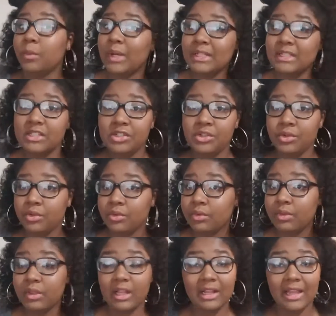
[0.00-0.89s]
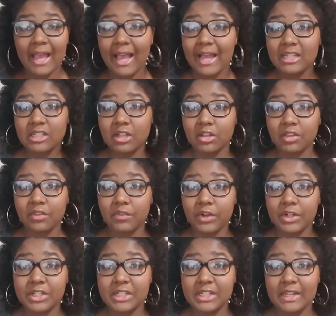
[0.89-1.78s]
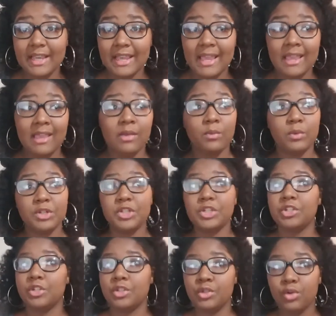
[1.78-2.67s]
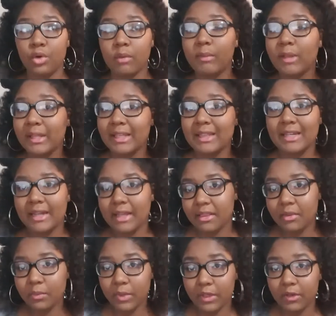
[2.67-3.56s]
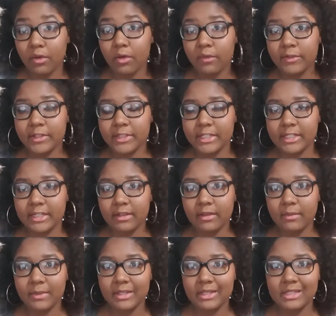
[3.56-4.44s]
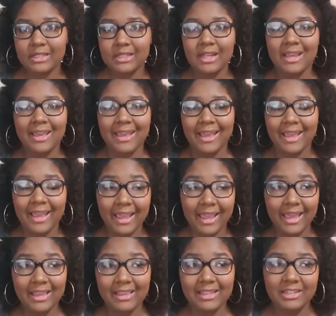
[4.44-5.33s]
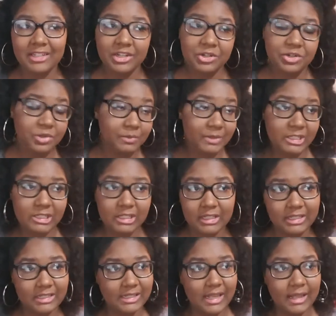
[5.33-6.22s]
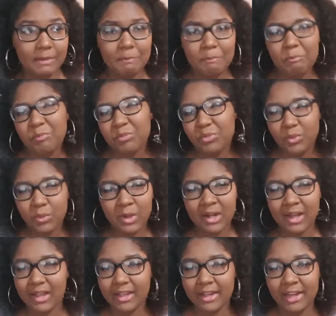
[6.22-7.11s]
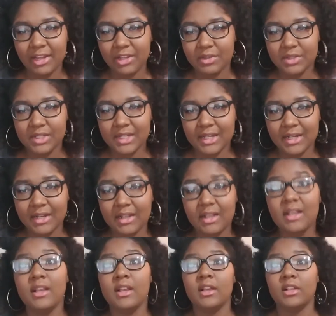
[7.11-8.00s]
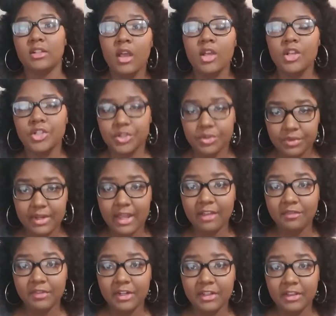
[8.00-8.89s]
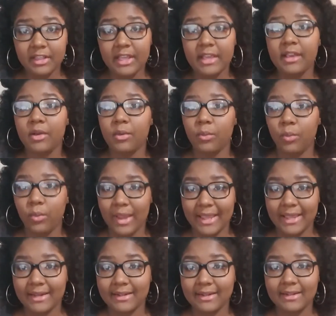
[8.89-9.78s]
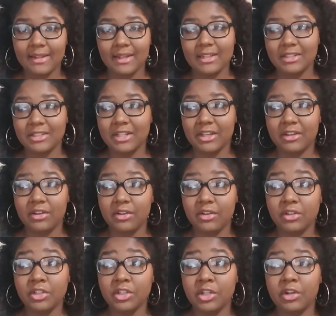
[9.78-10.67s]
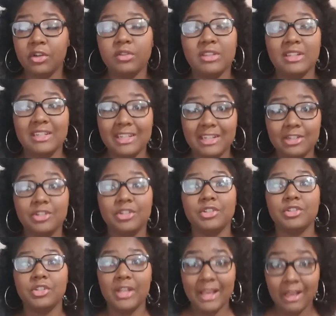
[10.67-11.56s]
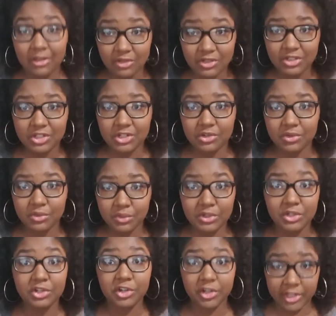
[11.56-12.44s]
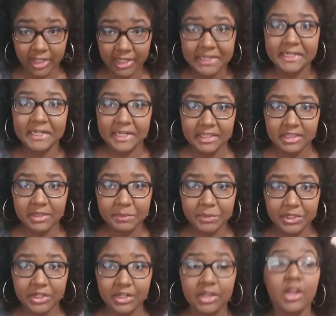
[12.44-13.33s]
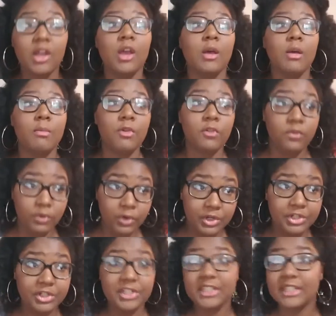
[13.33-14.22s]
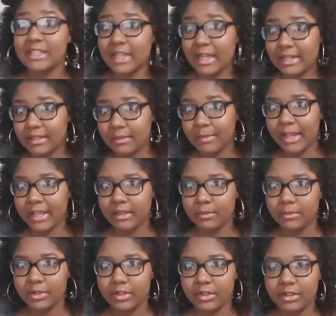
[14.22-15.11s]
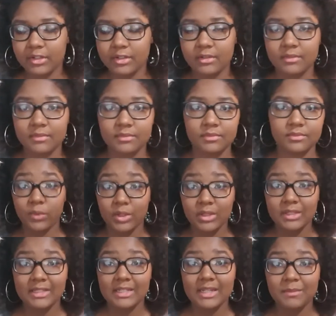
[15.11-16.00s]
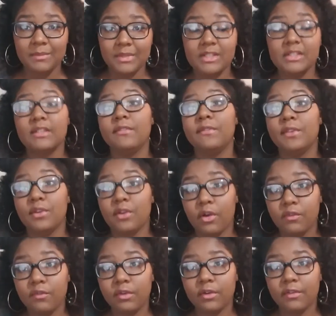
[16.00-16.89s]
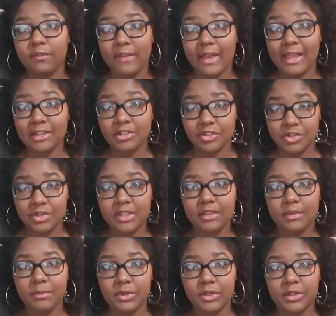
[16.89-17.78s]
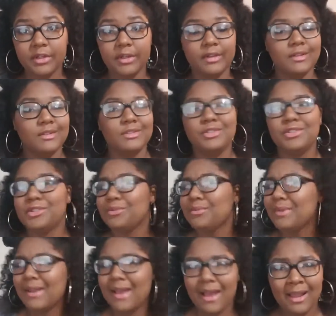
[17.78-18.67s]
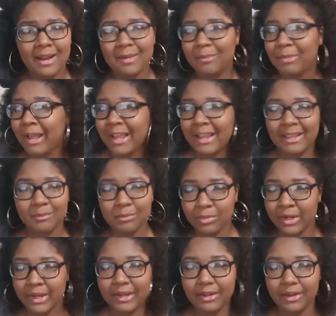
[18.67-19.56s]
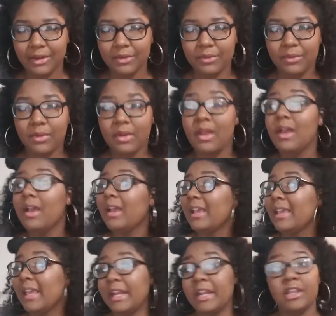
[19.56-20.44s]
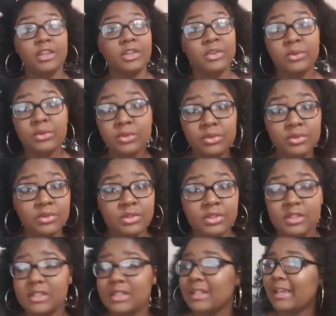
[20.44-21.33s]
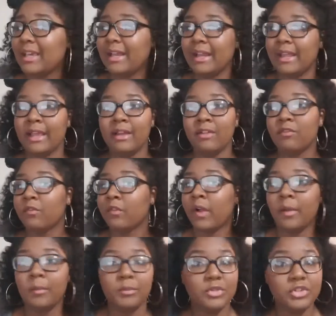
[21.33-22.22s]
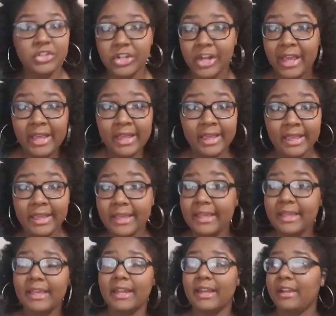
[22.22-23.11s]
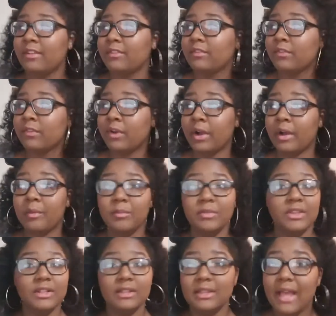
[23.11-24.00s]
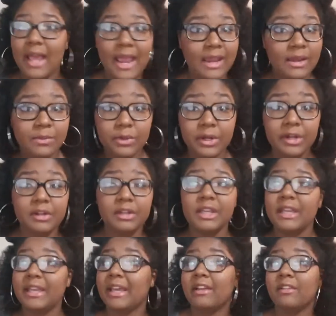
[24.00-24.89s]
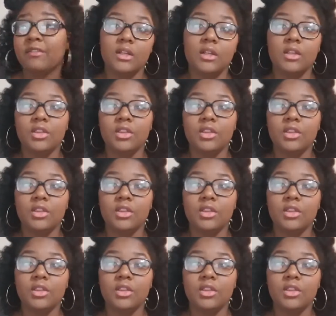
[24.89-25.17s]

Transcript: we went to the class on the first day, which is normally the day that we go over the syllabus, and the teacher basically said, we're not going to use it. So definitely wait until, the teacher tells you you're going to need the book before you decide to buy the book. My fourth tip is, if you know for a fact you need the book, do not buy it brand new. Get it used, get it from Chegg, get it from the library.